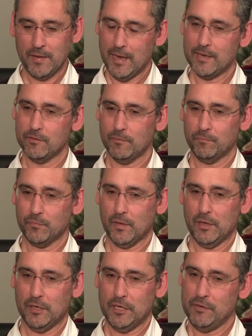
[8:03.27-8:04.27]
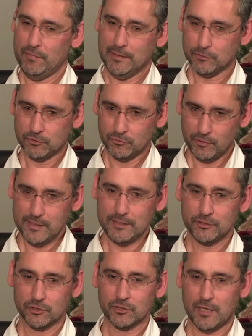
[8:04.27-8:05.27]
And if I could really
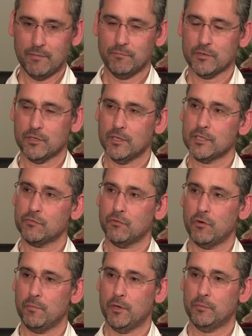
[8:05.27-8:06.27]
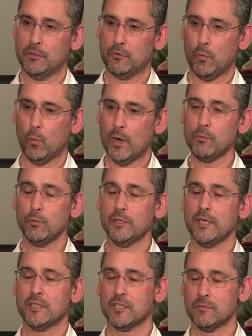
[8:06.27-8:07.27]
just emphasize for a moment, one would
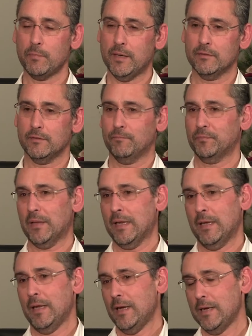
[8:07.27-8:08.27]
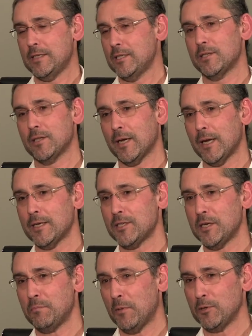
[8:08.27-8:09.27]
expect, as is the case
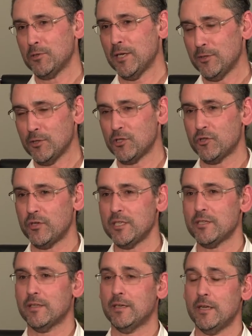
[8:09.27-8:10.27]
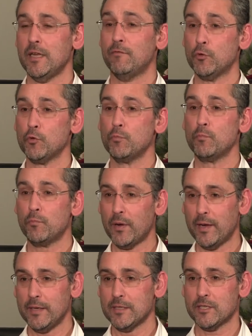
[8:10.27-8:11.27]
in most industries, that if you
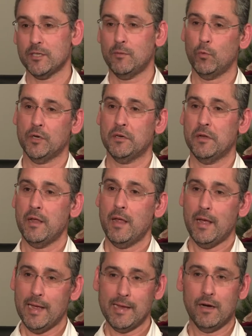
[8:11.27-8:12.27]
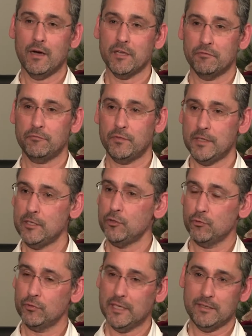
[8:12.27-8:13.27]
pay someone a higher fee,
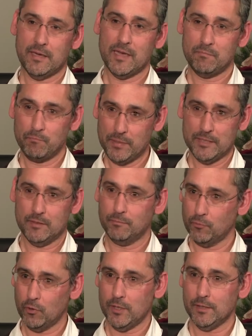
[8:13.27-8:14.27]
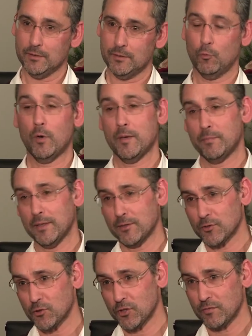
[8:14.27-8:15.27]
you get a better product or a better
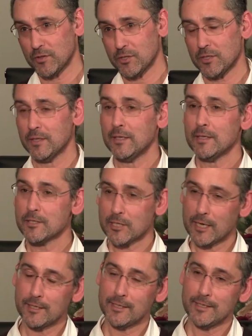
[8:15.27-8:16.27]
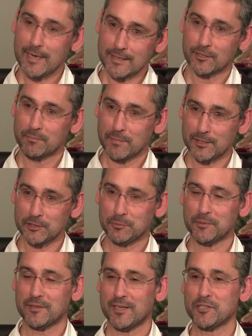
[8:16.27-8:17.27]
service. Sadly, in asset
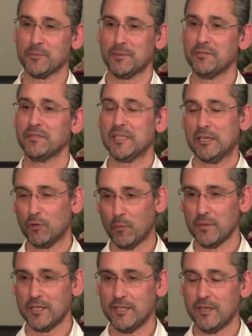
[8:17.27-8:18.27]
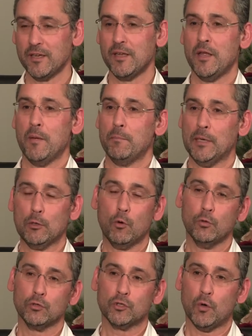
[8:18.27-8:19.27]
management, that's a bit of an anomaly,
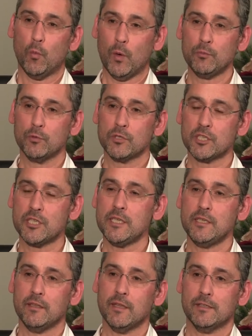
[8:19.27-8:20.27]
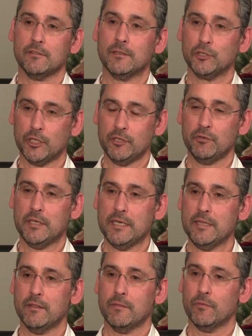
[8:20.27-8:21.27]
because one would see that
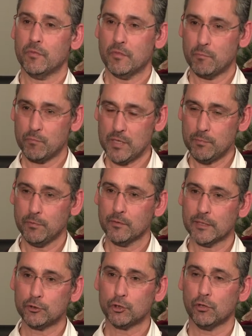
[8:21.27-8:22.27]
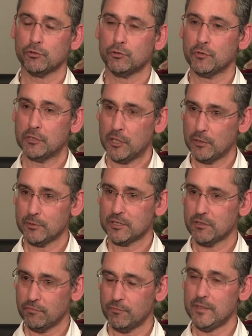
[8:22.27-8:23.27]
generally the people that charge you the
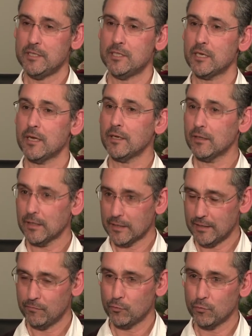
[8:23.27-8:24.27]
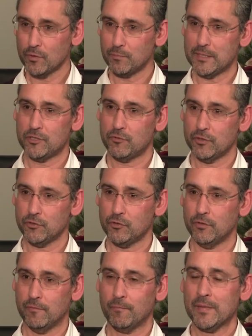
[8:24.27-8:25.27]
lowest fees give you the best return.